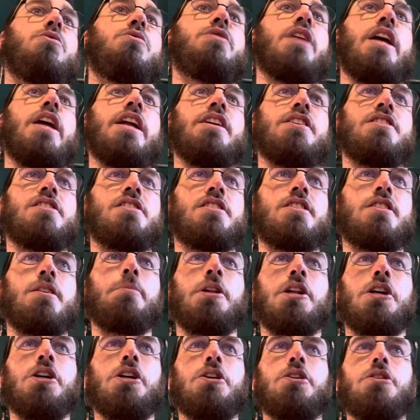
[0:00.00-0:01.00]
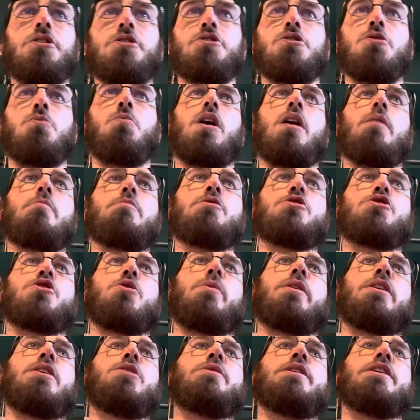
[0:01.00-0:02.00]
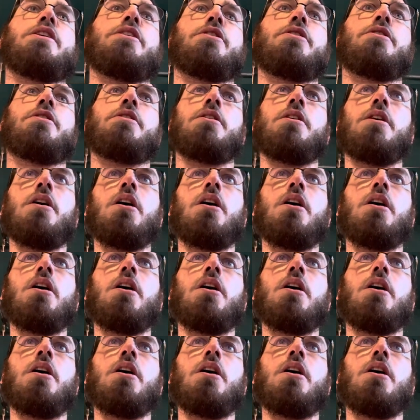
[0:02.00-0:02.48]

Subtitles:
that is similar to what I'm showing you here,